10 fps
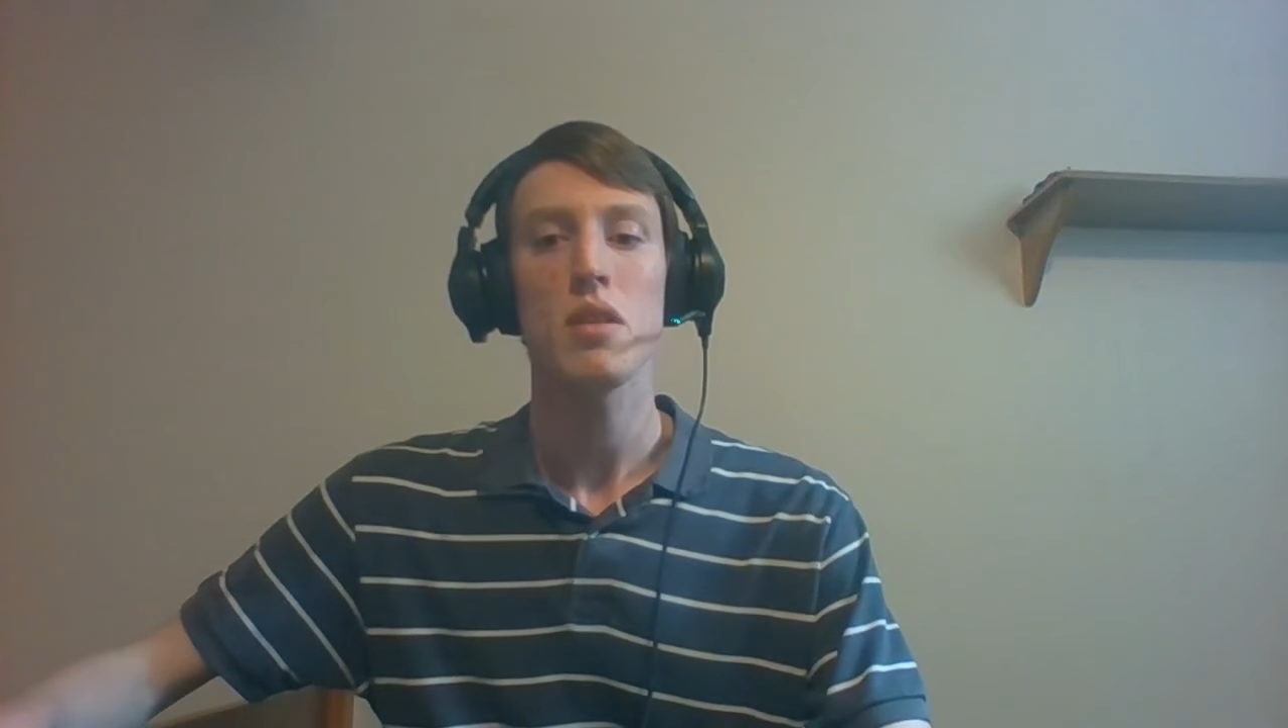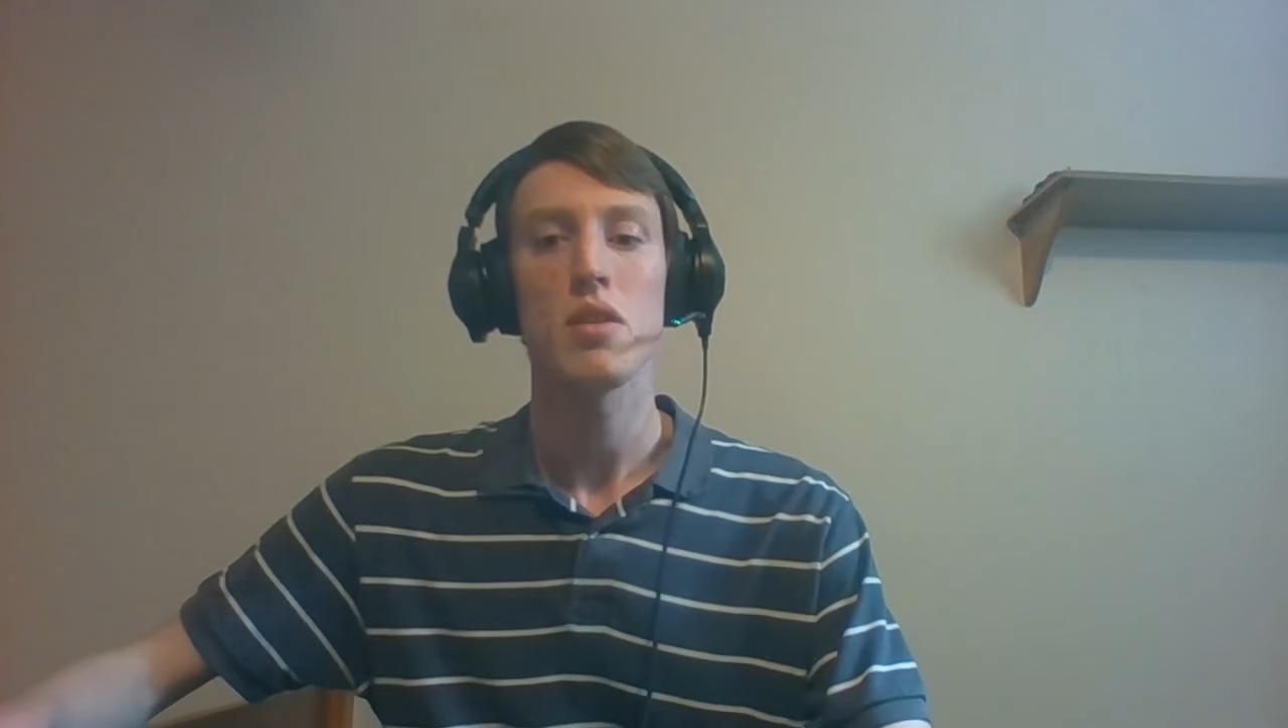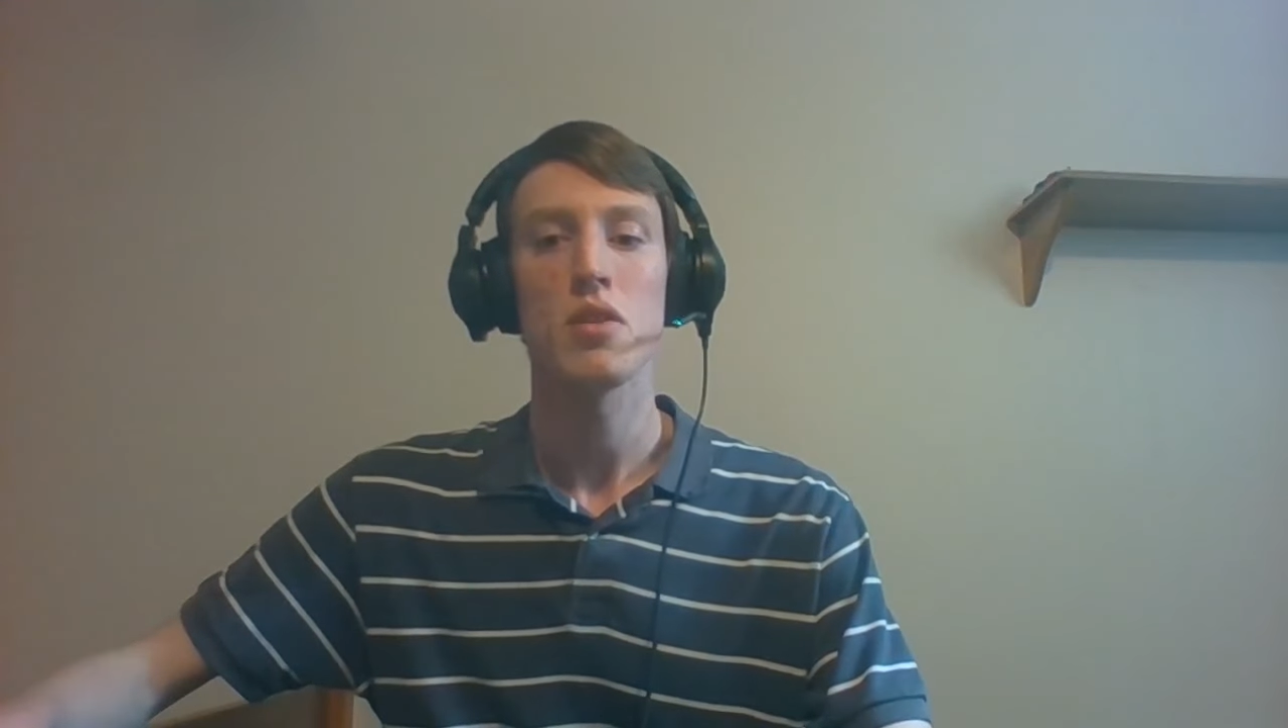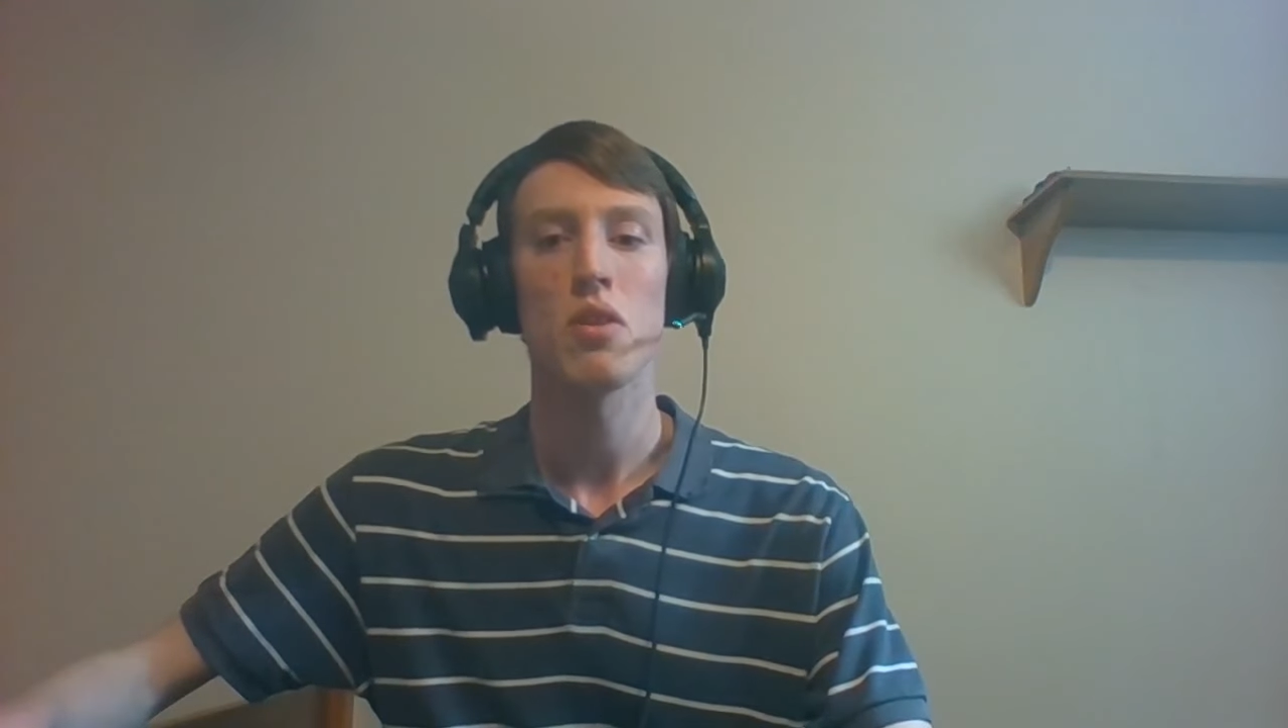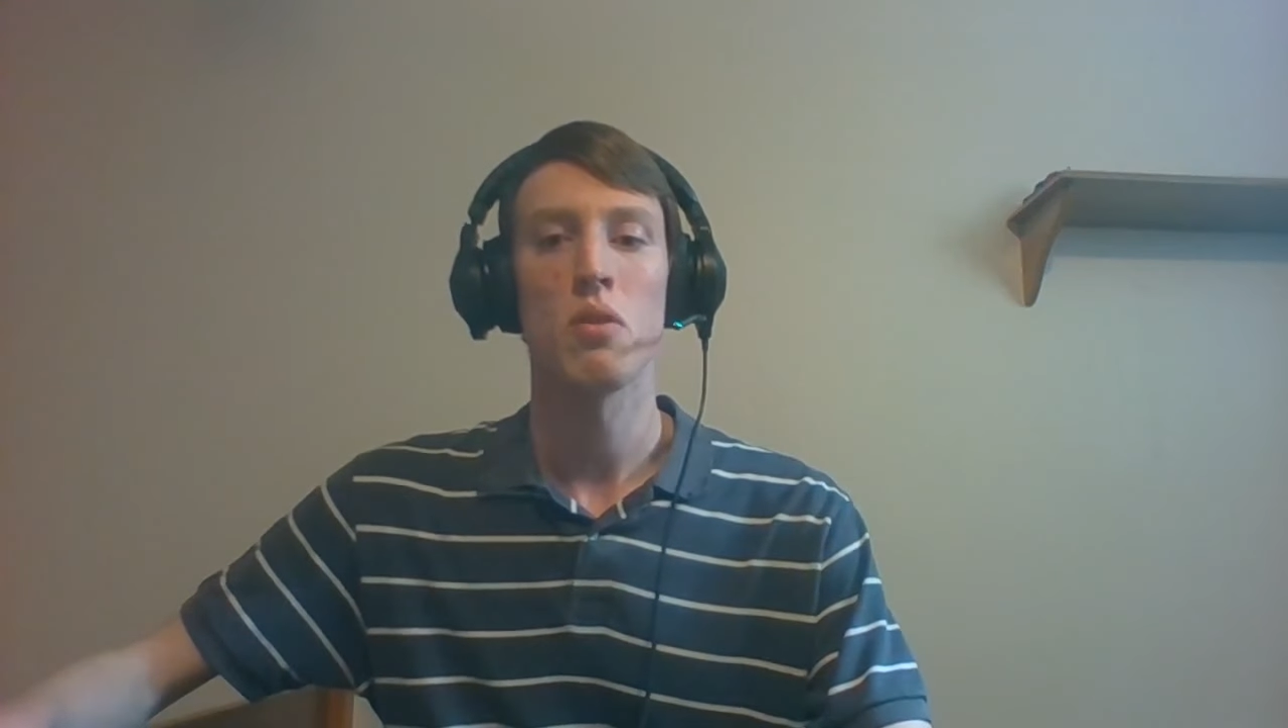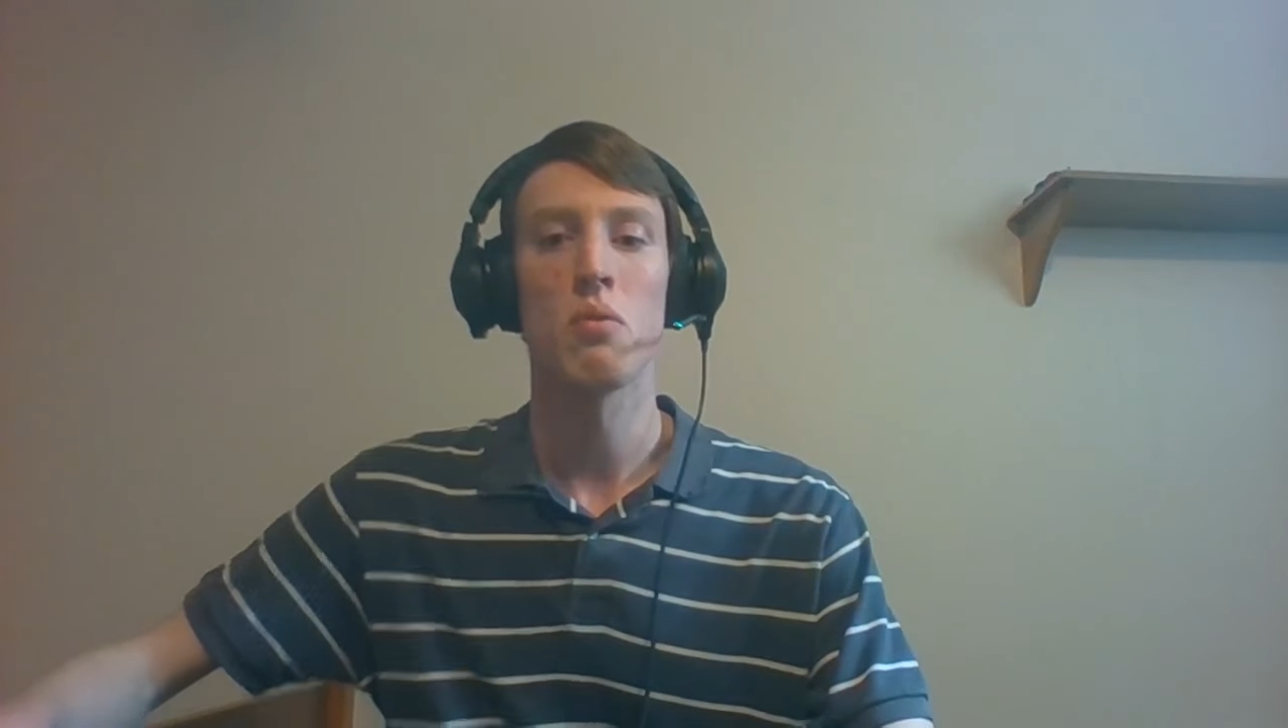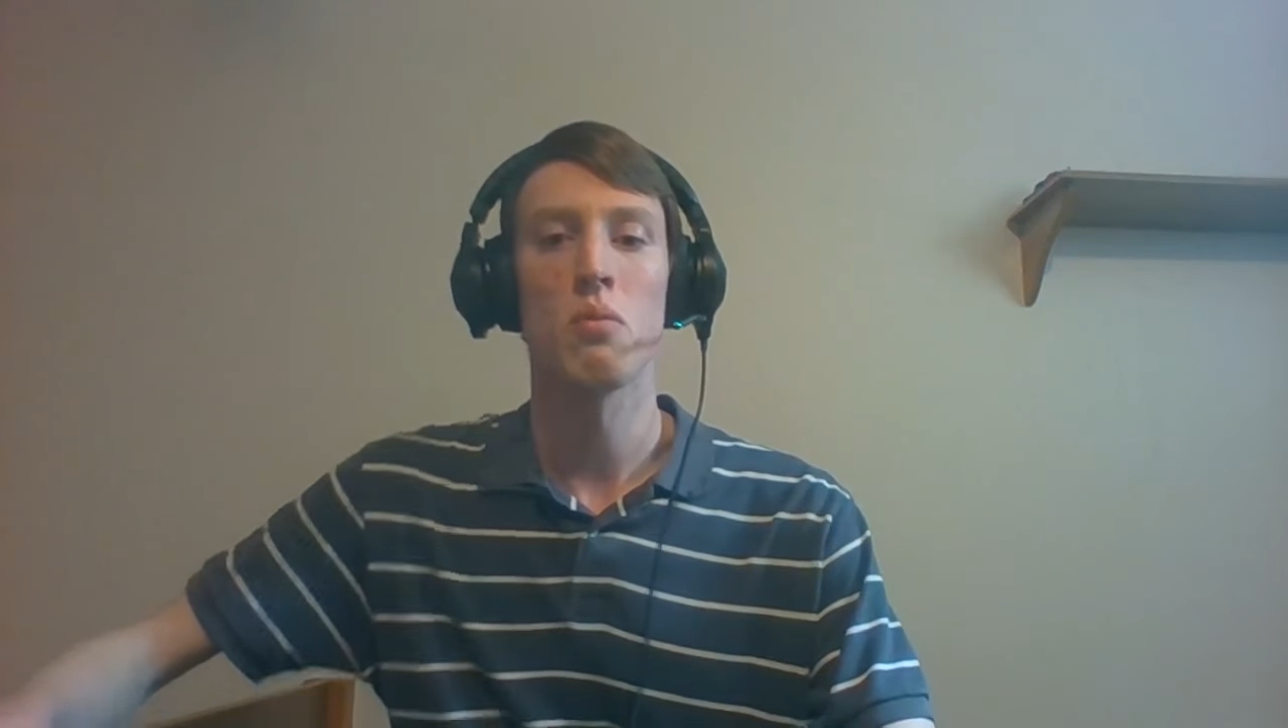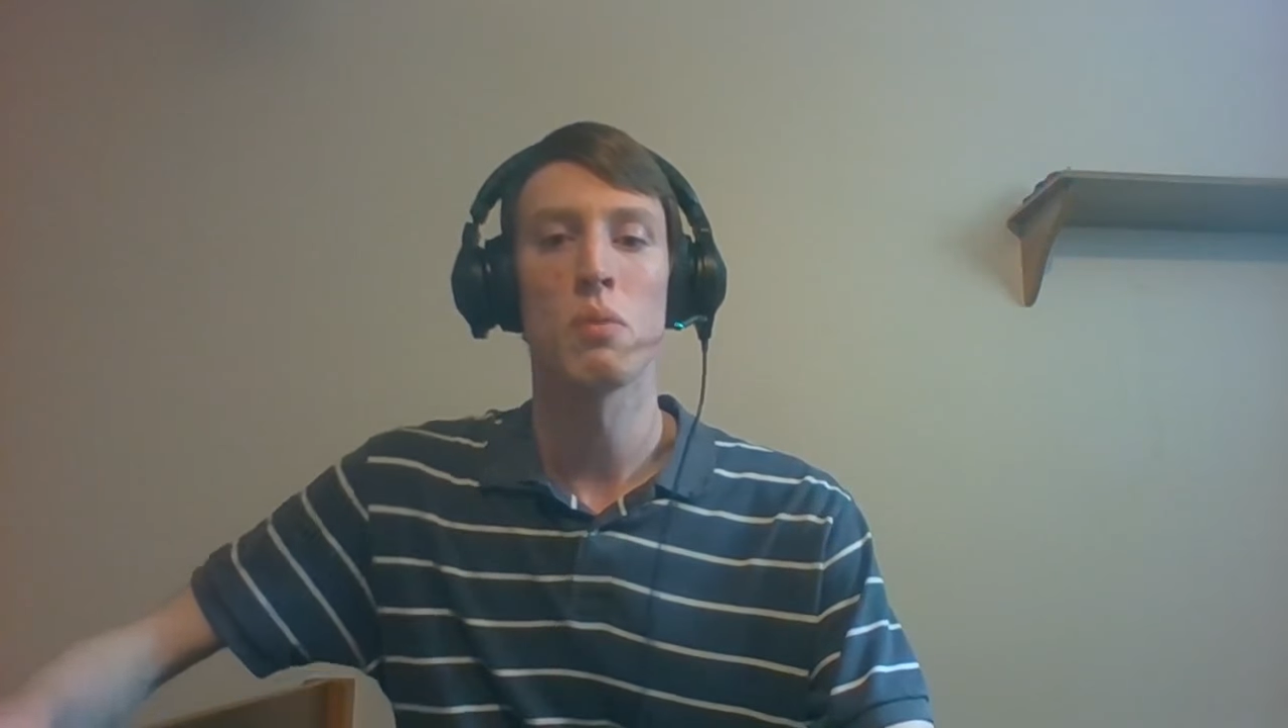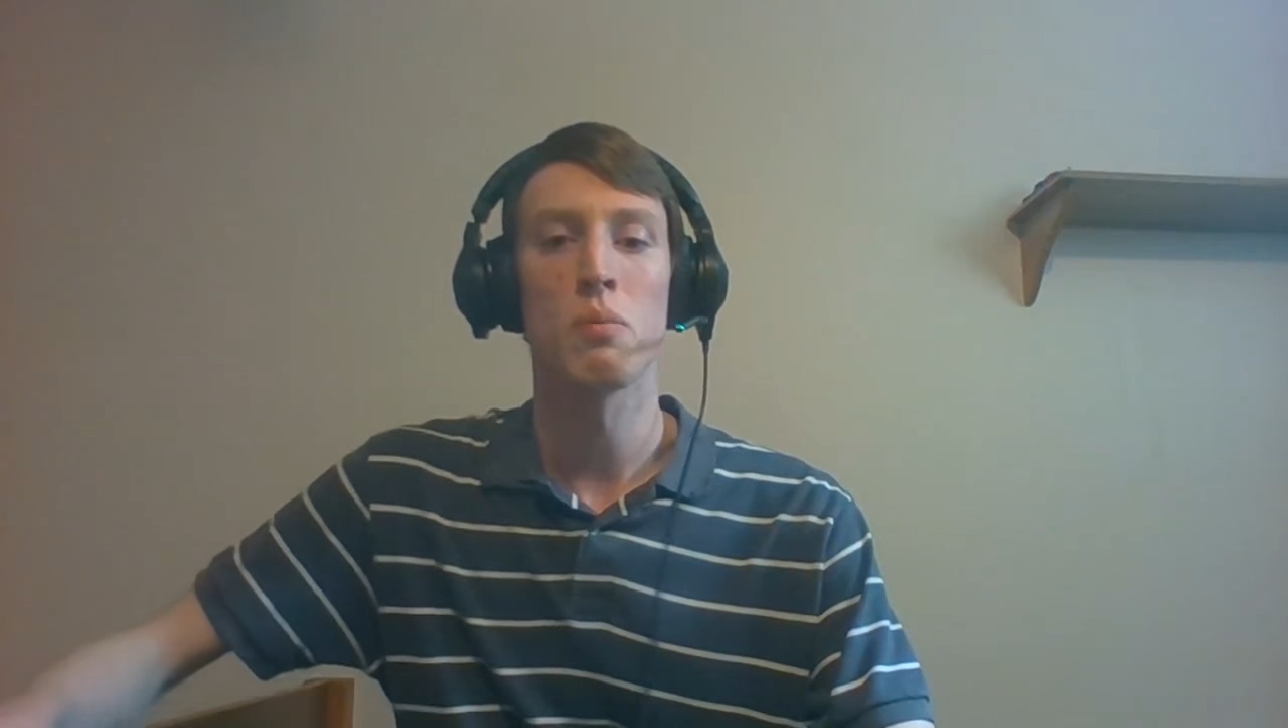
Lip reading: So